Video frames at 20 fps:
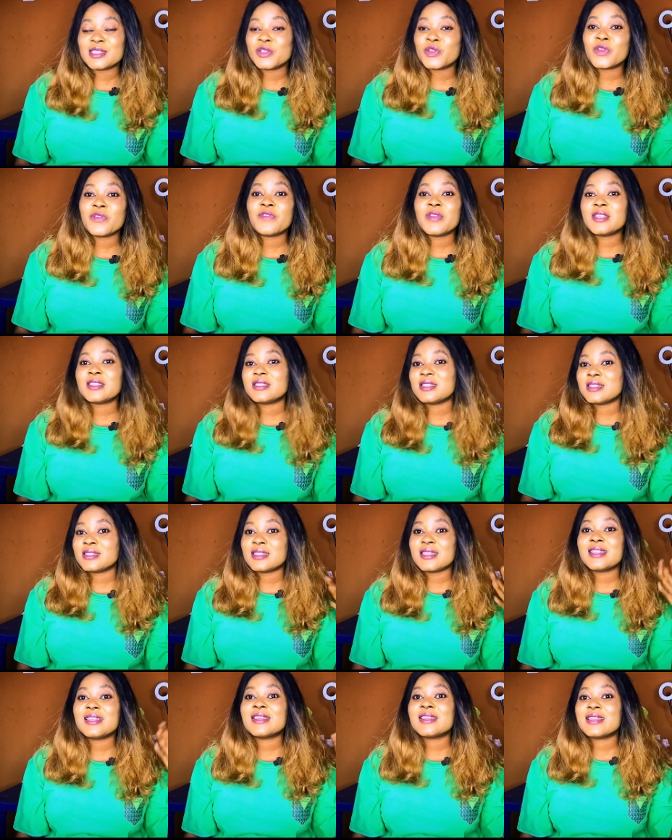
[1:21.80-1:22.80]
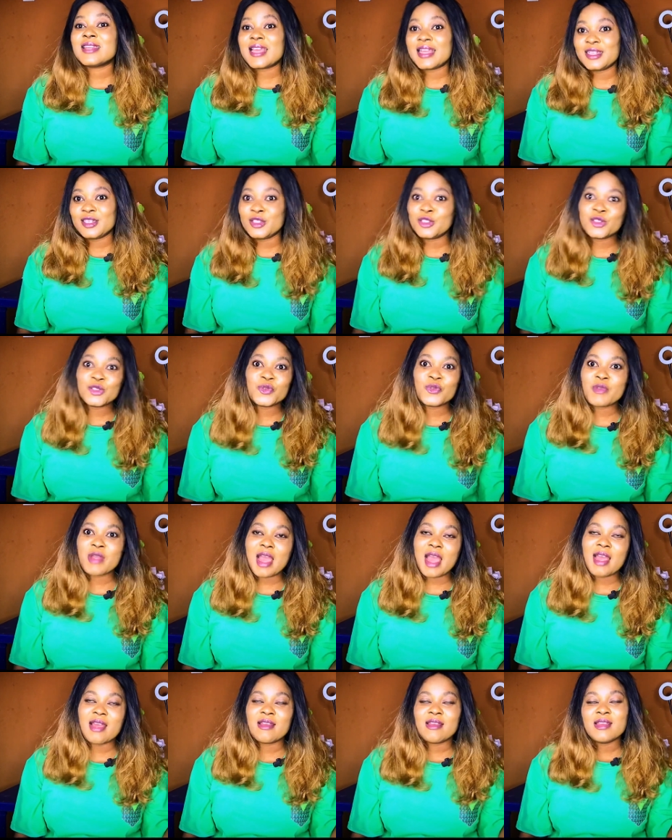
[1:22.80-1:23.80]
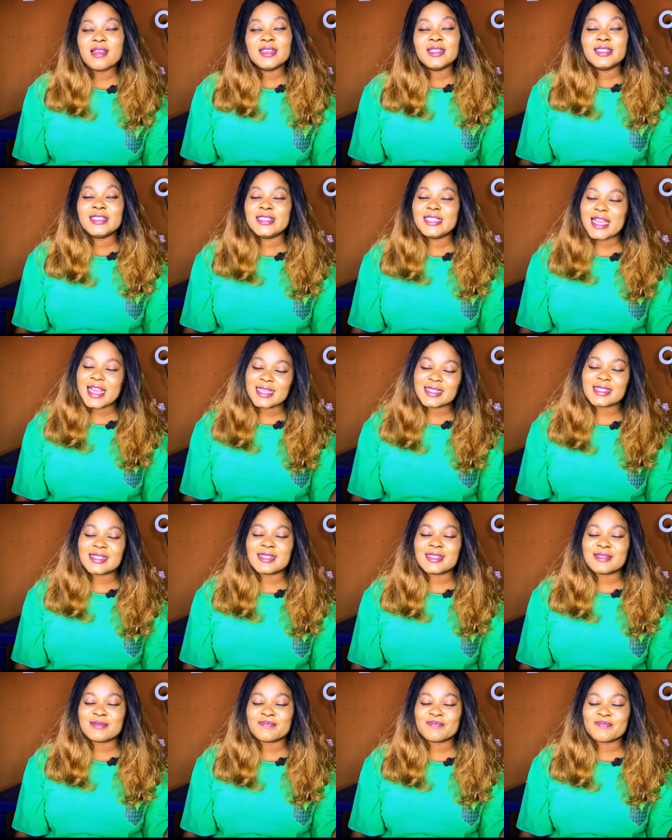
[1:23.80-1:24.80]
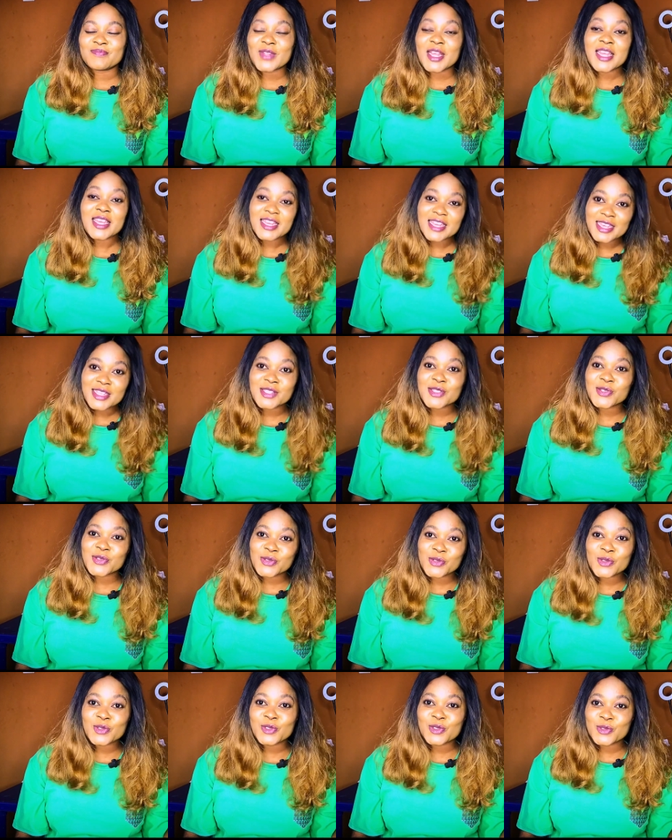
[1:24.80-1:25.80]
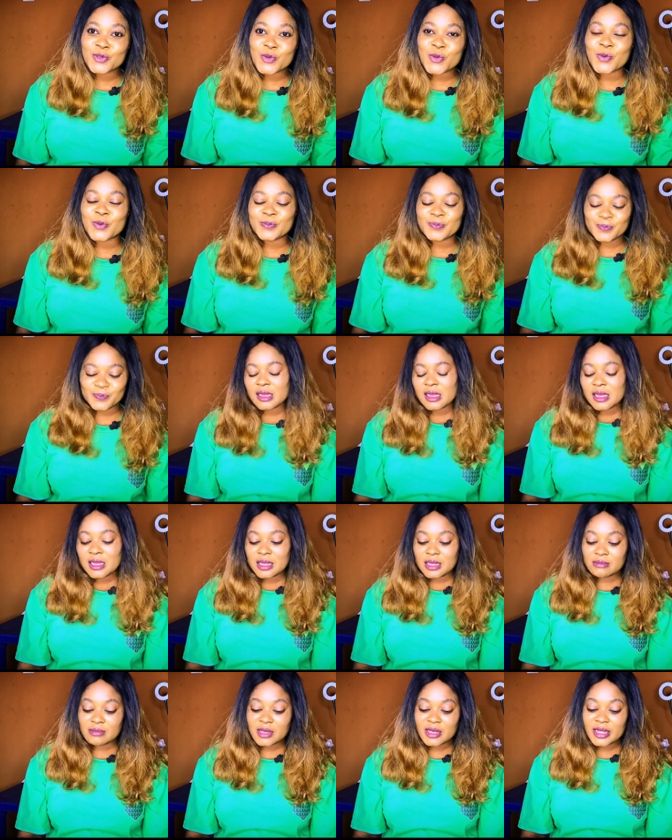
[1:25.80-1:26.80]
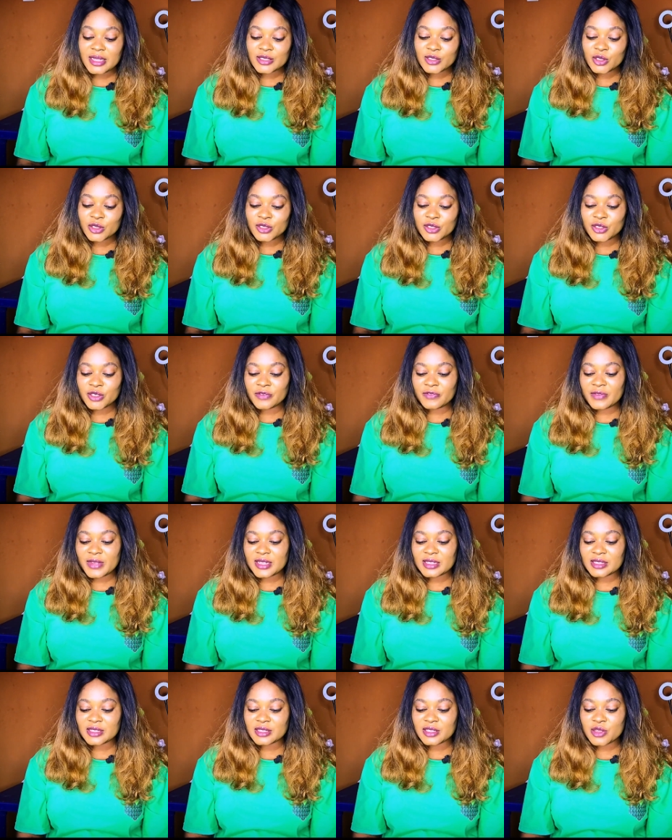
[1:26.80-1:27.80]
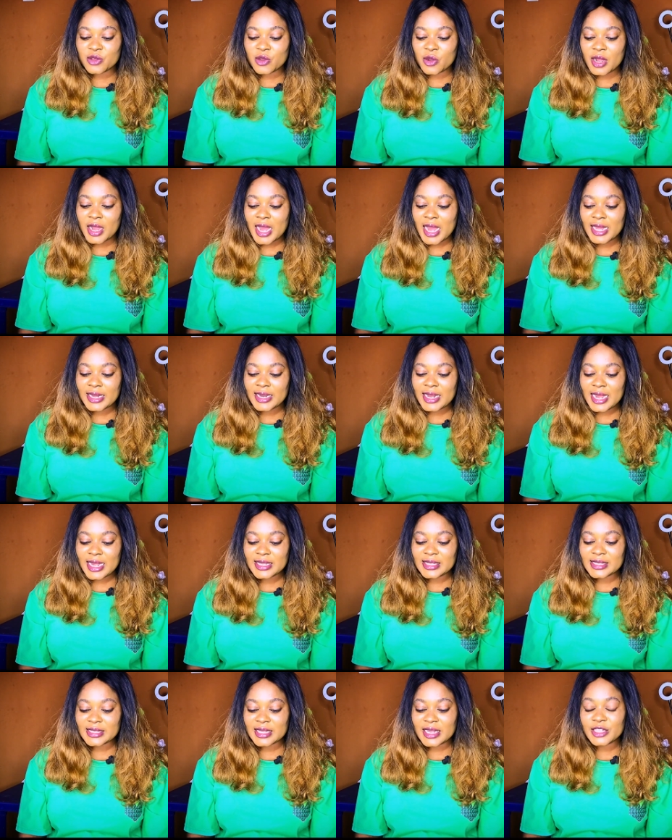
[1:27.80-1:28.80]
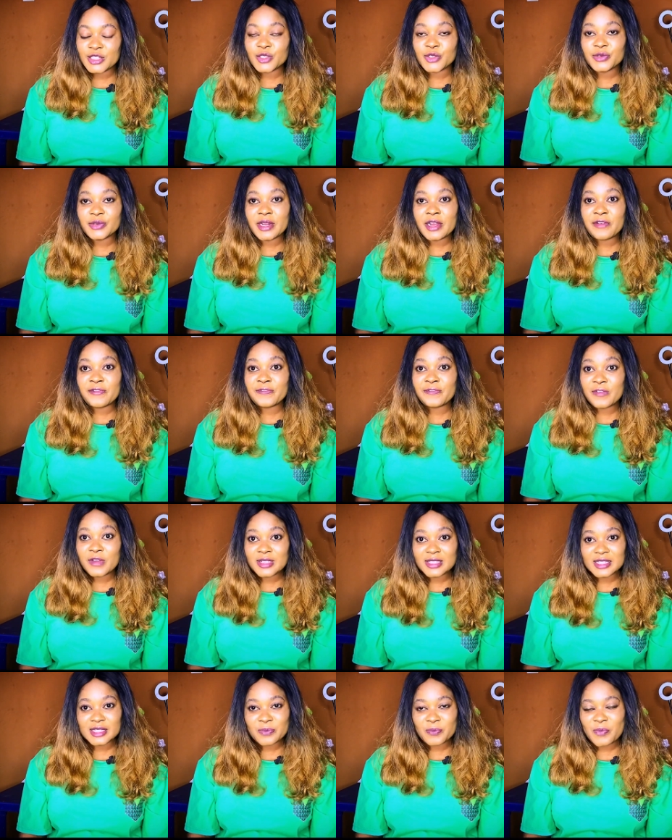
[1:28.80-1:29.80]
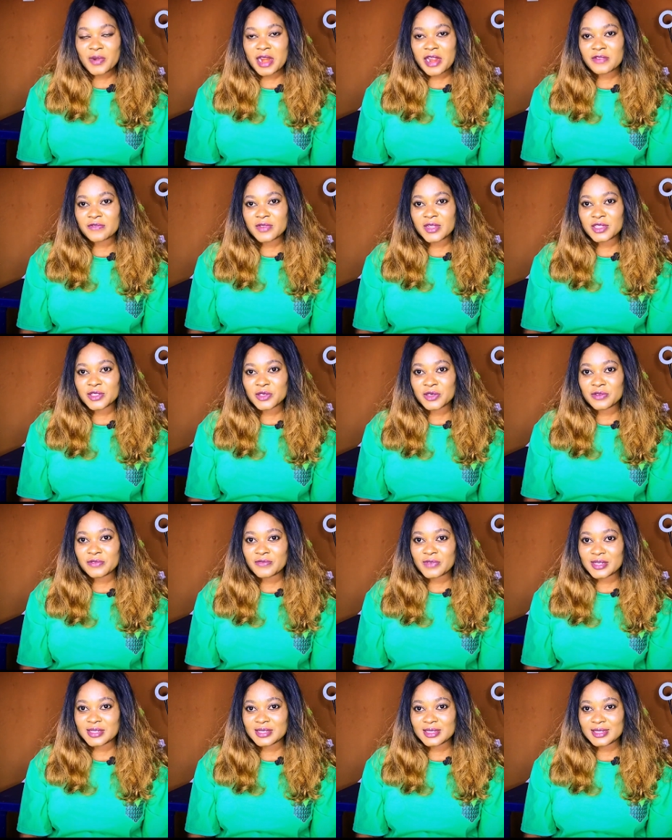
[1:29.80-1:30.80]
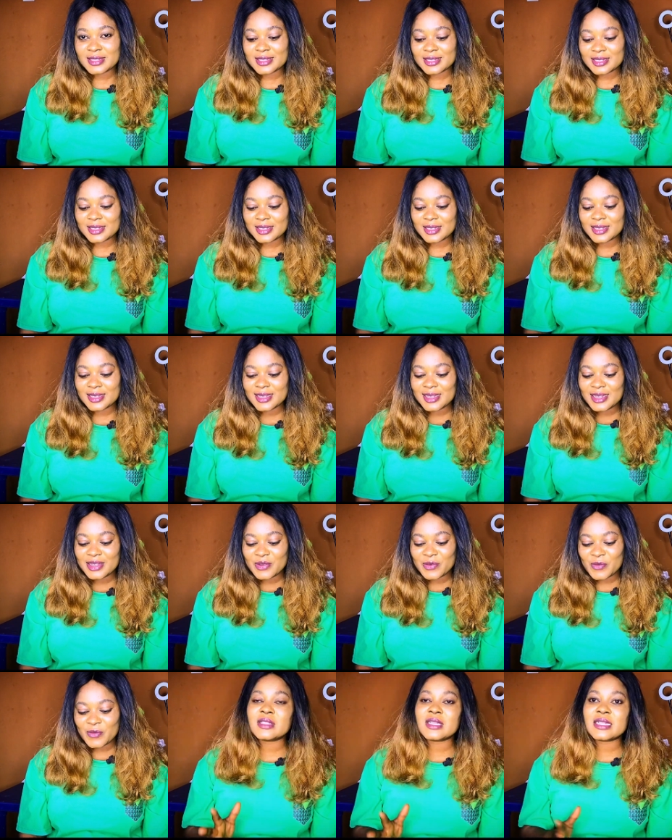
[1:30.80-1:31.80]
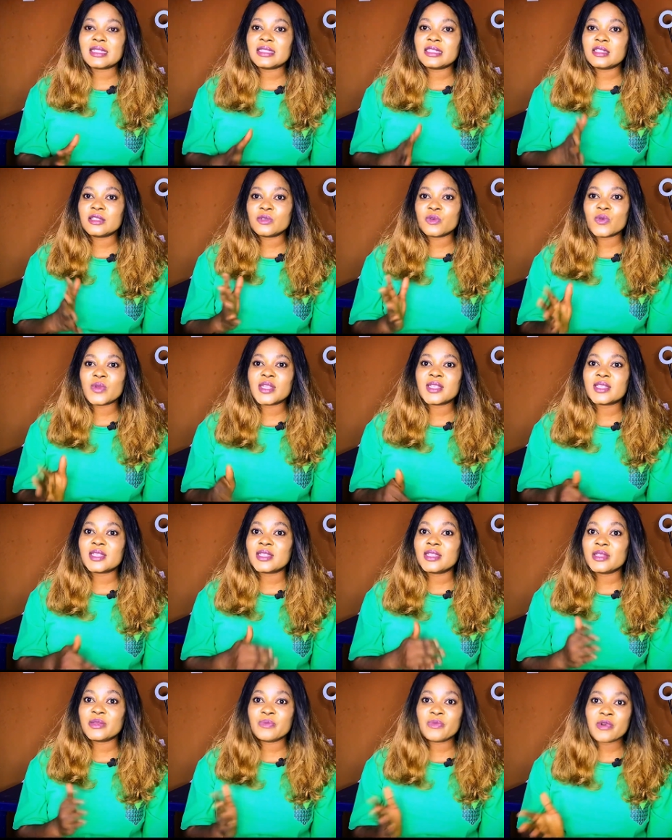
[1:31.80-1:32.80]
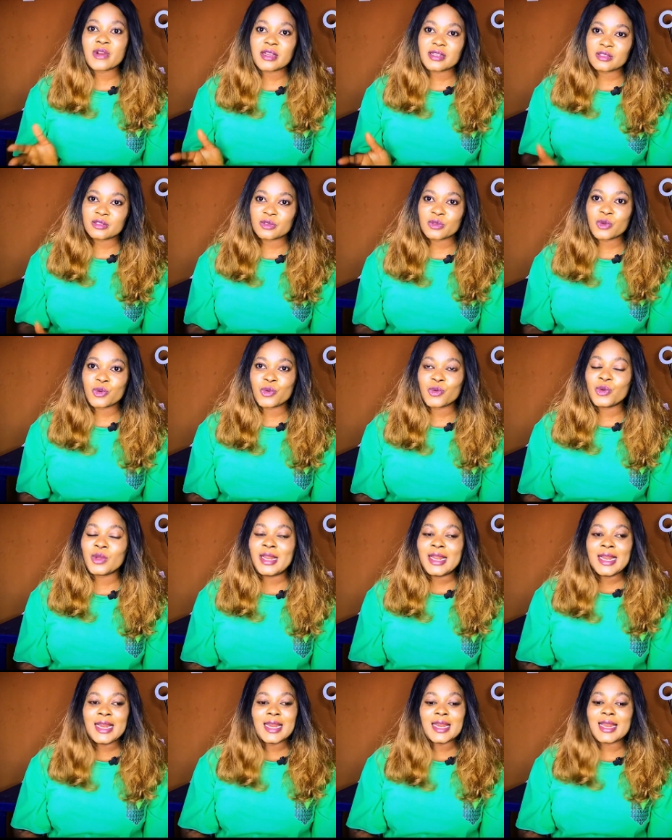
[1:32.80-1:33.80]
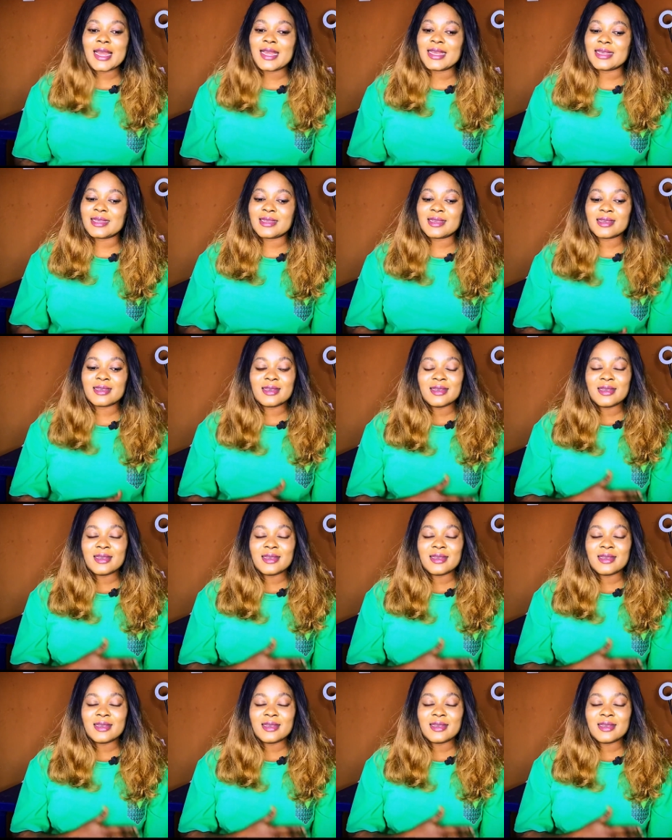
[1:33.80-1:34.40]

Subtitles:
universities in Nigeria. Yes, in case you don't know, Igbinedion University, Okada, is Nigeria's first private university. Is that this school is a liberal school. Like,